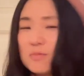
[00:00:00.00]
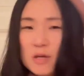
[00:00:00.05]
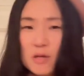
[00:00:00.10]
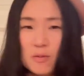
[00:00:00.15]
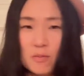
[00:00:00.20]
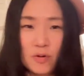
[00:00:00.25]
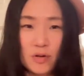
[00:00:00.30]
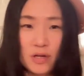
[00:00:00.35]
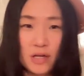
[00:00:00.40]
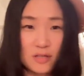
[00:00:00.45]

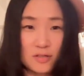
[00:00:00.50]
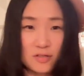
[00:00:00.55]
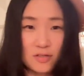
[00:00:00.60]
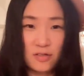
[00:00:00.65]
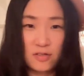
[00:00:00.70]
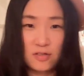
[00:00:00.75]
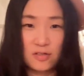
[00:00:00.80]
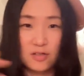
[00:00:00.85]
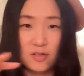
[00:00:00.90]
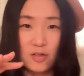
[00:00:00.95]
people can
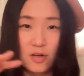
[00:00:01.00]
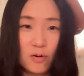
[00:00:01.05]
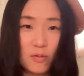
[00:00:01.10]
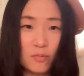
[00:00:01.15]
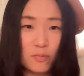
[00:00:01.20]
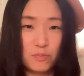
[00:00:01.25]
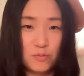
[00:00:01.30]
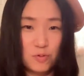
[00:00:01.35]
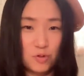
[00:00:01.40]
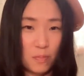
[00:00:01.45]
just, you
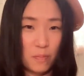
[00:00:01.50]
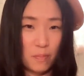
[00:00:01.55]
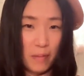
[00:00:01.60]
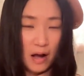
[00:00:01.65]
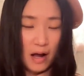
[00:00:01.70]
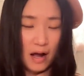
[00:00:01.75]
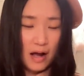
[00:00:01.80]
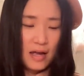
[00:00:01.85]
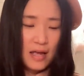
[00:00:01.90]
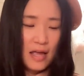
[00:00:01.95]
know, drop
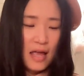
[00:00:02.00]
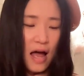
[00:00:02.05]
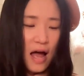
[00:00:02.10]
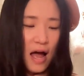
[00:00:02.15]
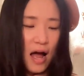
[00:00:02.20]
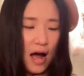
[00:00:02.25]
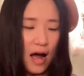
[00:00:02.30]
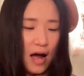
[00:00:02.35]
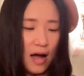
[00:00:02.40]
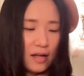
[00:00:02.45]
by
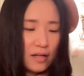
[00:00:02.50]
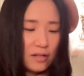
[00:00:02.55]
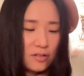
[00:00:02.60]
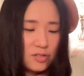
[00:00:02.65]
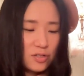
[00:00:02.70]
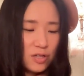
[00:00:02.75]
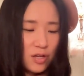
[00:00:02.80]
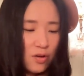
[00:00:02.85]
and,